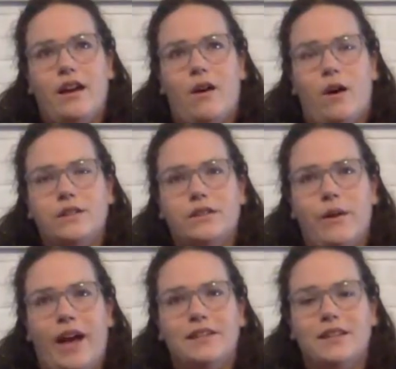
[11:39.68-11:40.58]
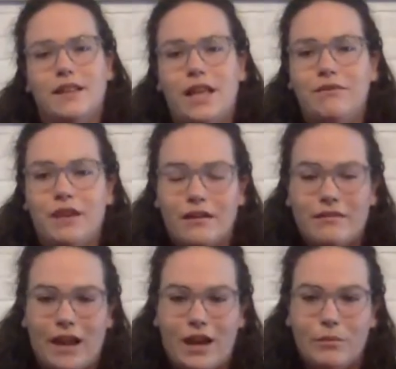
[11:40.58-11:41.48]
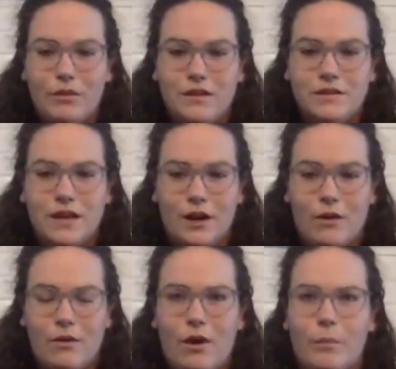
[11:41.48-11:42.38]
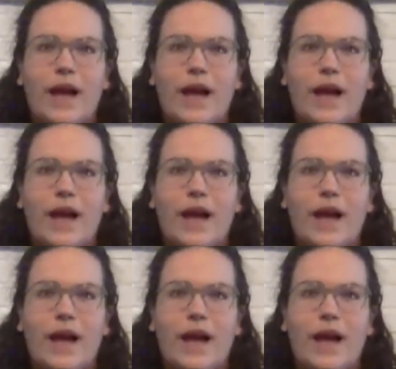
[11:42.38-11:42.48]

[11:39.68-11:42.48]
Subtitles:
also had to leave their families and go home.